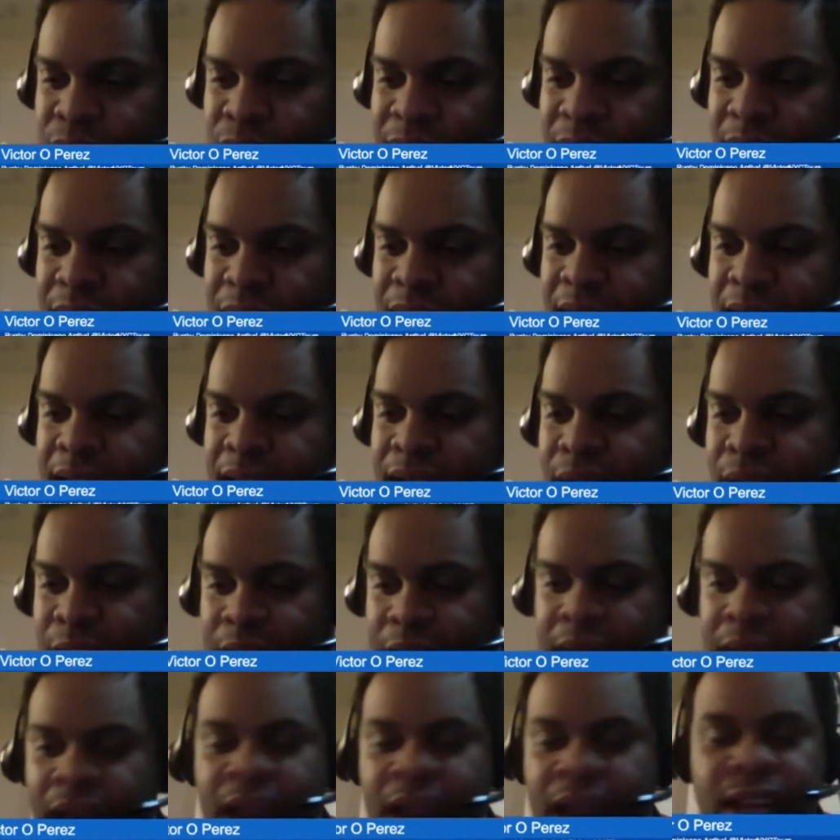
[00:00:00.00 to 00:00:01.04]
event
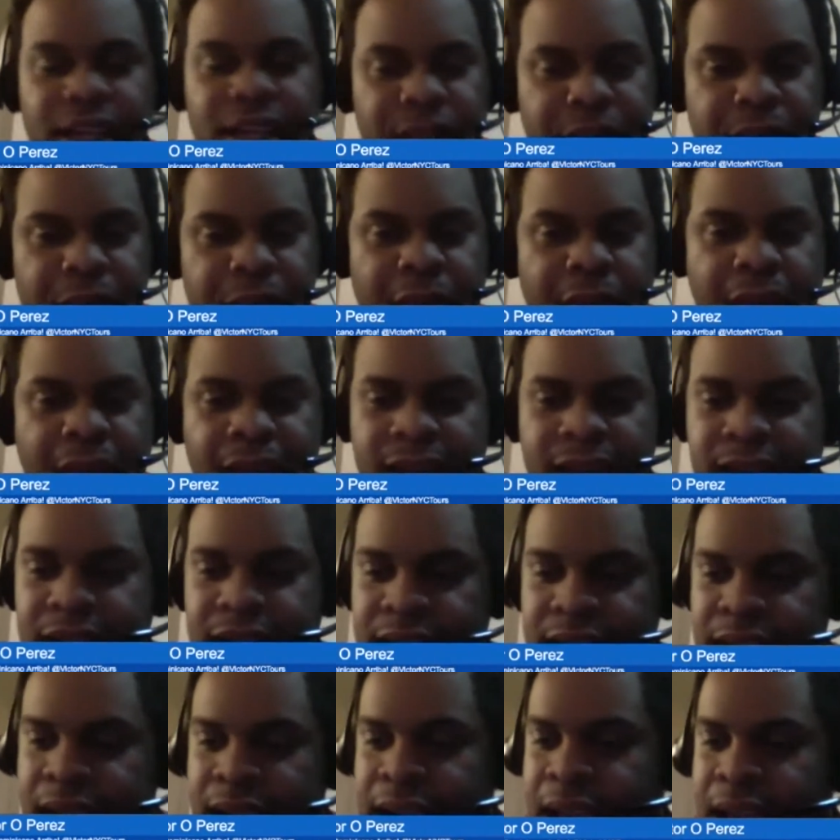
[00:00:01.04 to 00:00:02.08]
organized by the
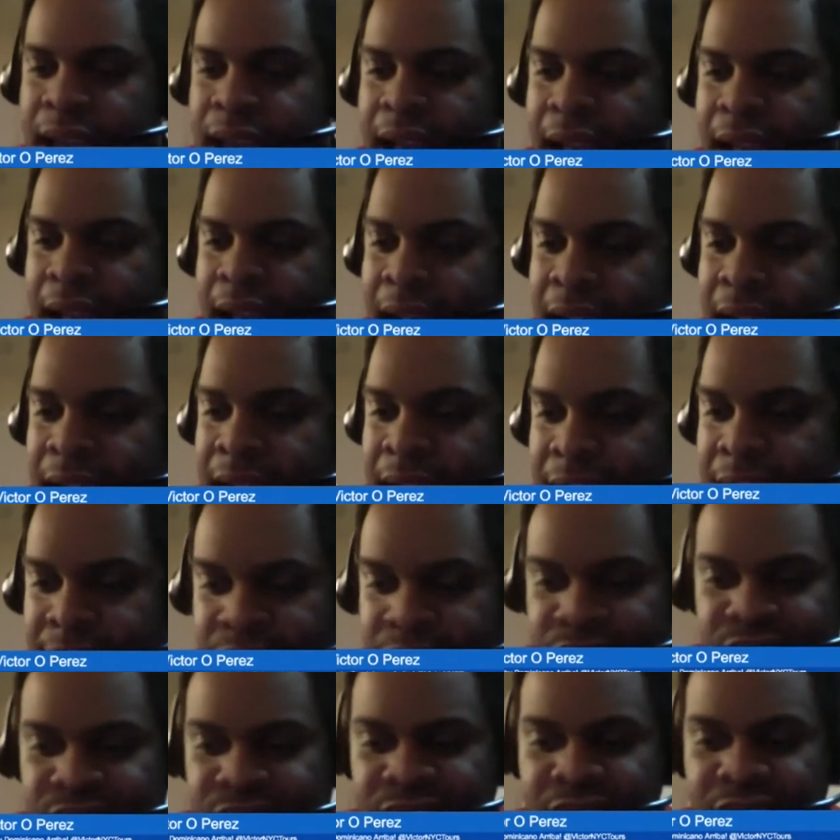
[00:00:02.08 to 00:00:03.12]

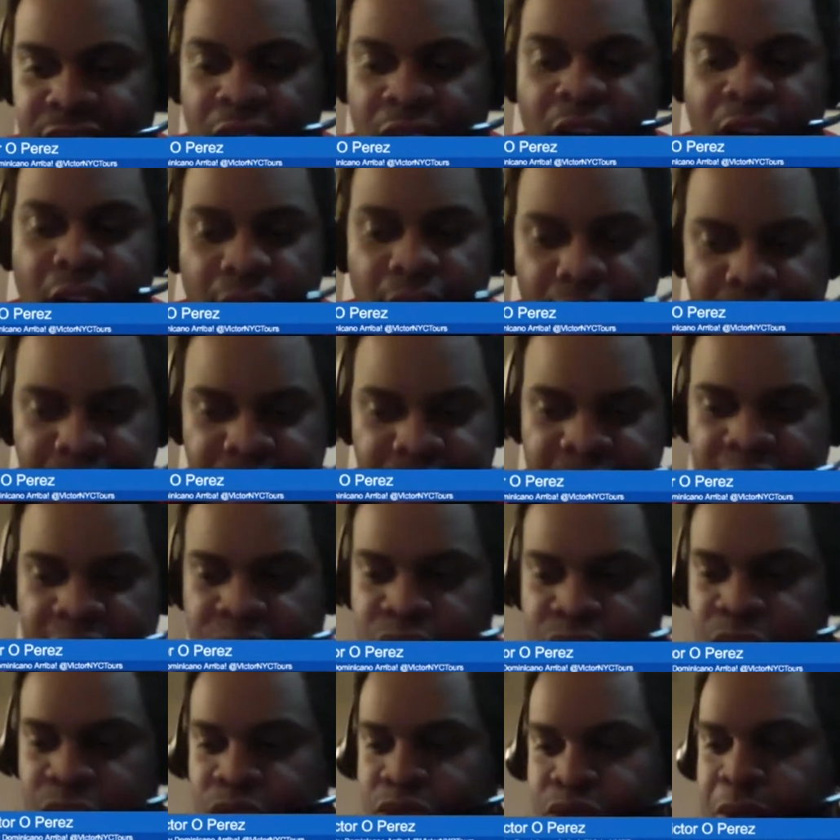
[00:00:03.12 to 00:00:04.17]
NSCR, the National
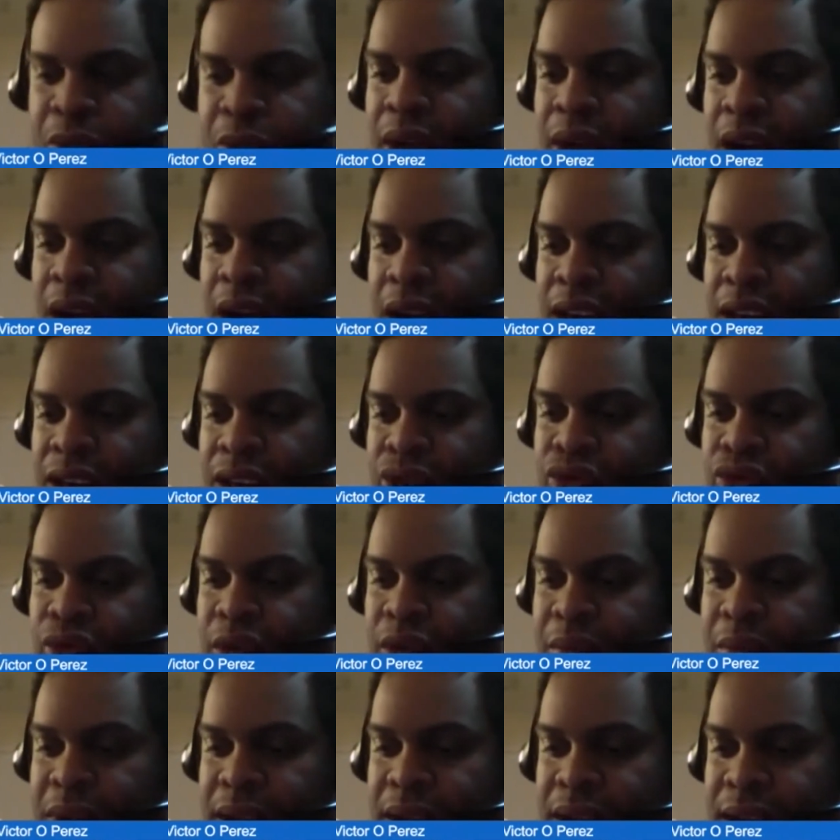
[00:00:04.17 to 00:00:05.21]
Small College Rugby